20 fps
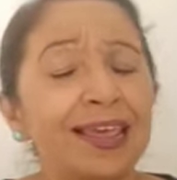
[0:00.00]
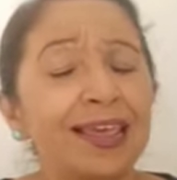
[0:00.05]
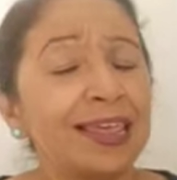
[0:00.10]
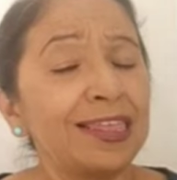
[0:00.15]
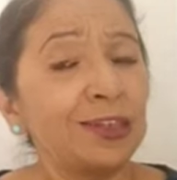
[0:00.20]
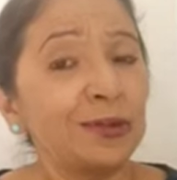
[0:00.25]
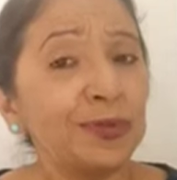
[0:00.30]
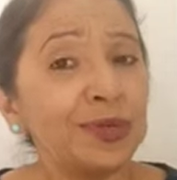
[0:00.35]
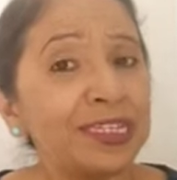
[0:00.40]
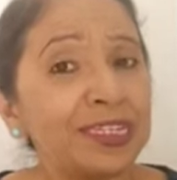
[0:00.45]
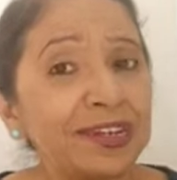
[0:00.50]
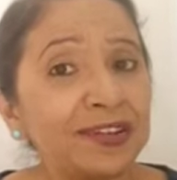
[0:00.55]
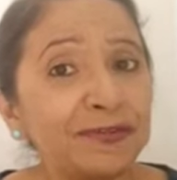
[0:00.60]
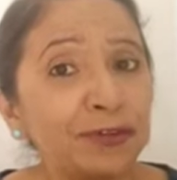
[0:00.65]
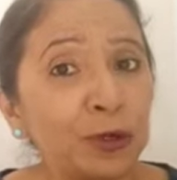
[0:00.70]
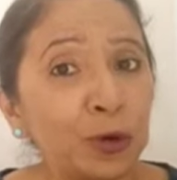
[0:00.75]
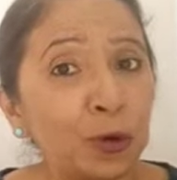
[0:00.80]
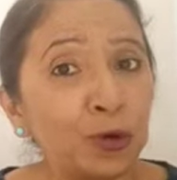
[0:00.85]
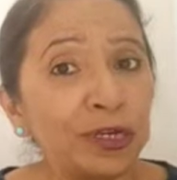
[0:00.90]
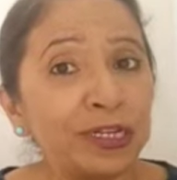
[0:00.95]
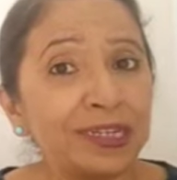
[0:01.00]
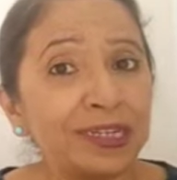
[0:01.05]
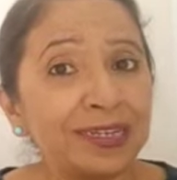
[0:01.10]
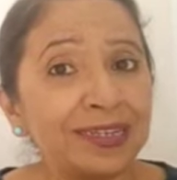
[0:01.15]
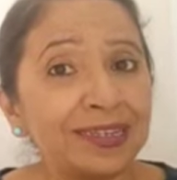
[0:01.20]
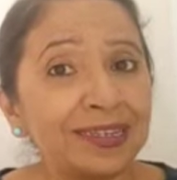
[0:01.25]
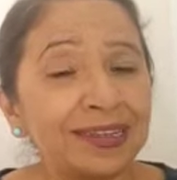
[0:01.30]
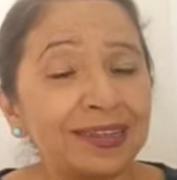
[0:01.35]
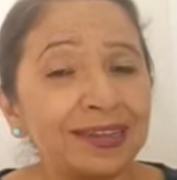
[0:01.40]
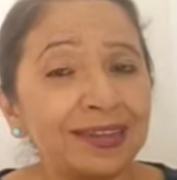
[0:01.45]
You must have
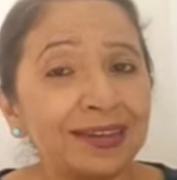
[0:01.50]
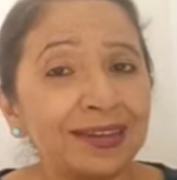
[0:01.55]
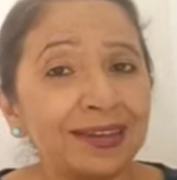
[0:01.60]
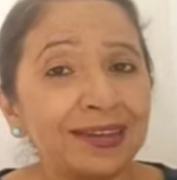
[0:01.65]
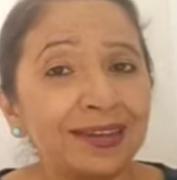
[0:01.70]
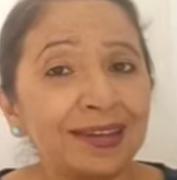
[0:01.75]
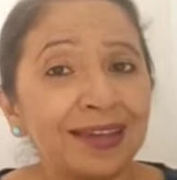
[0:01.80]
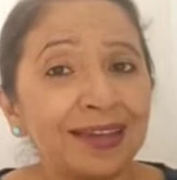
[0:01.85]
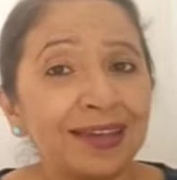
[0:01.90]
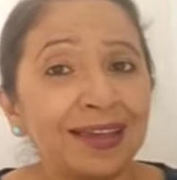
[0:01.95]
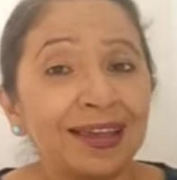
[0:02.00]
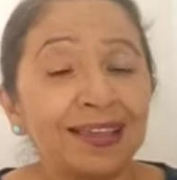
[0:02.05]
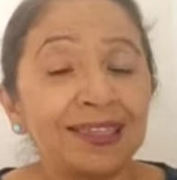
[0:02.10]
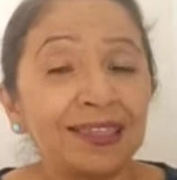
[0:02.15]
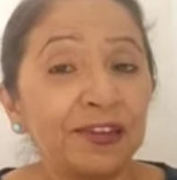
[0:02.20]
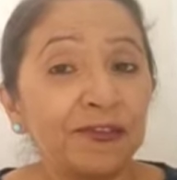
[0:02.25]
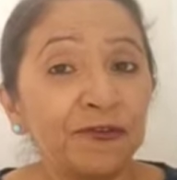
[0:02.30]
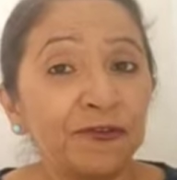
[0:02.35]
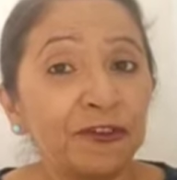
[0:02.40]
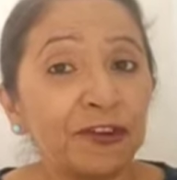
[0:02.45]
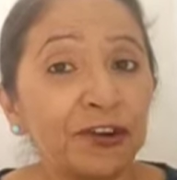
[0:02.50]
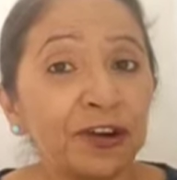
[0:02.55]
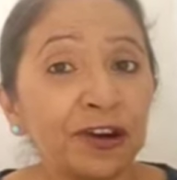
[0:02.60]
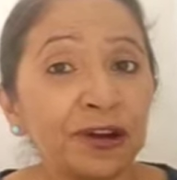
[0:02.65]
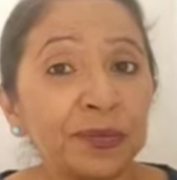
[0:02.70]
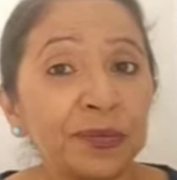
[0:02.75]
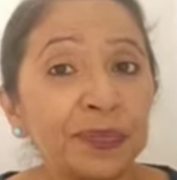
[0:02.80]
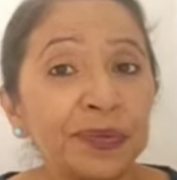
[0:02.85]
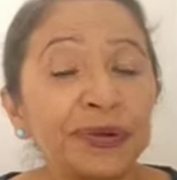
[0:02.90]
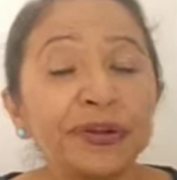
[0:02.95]
noticed the
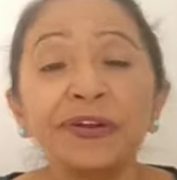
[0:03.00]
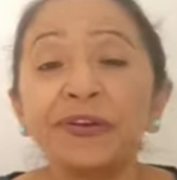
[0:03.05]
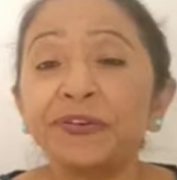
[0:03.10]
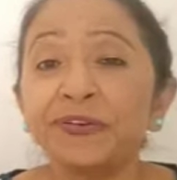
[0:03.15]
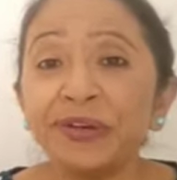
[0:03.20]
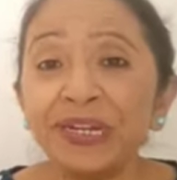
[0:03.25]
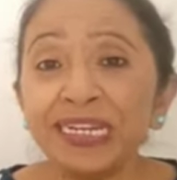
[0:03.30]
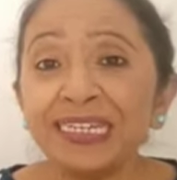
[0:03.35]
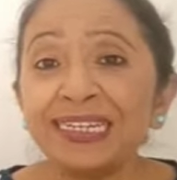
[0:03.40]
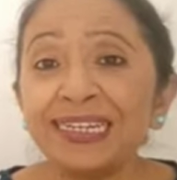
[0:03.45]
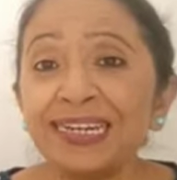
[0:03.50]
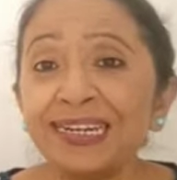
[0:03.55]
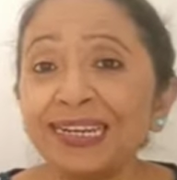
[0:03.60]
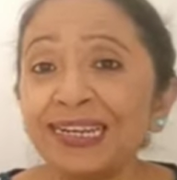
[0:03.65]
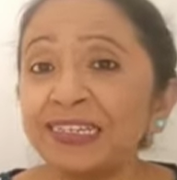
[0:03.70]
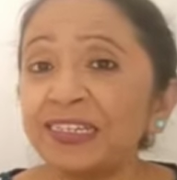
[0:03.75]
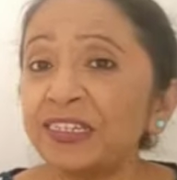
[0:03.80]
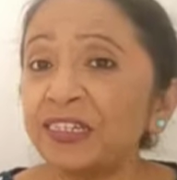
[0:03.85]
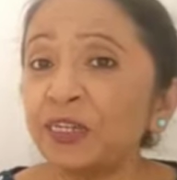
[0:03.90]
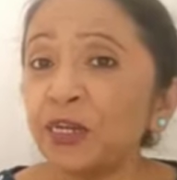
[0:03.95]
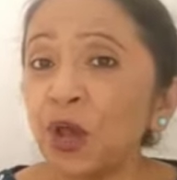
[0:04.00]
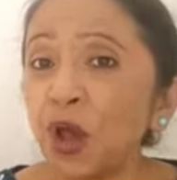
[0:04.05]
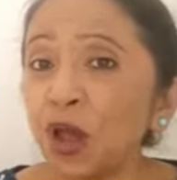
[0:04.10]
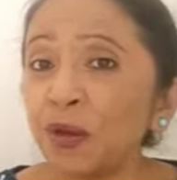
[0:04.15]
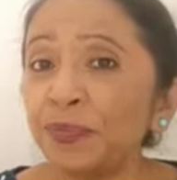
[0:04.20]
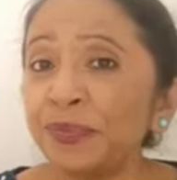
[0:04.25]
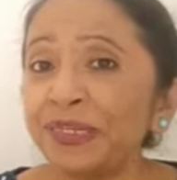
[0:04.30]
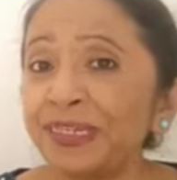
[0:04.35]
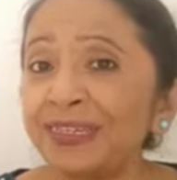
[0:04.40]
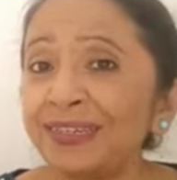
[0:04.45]
verb reading is
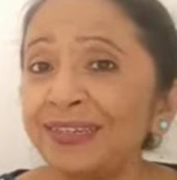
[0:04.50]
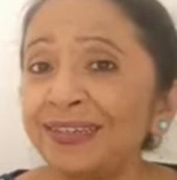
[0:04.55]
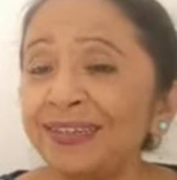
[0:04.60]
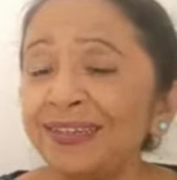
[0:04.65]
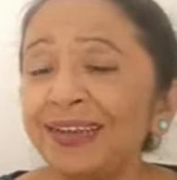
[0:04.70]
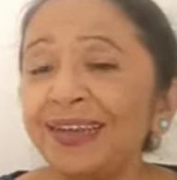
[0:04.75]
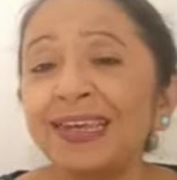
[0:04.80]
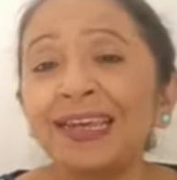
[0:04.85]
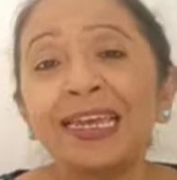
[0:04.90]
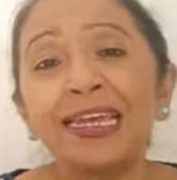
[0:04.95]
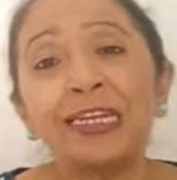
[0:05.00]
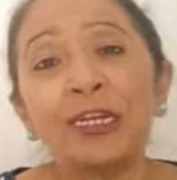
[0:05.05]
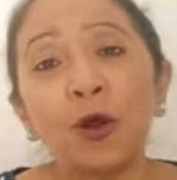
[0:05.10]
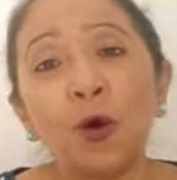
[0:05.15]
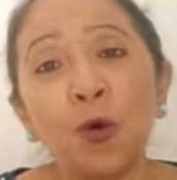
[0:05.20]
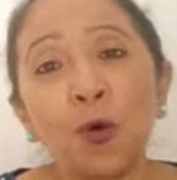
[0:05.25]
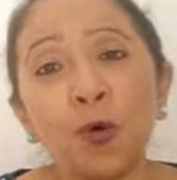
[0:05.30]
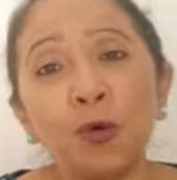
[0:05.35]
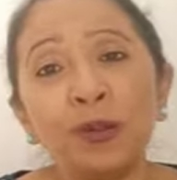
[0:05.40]
common in all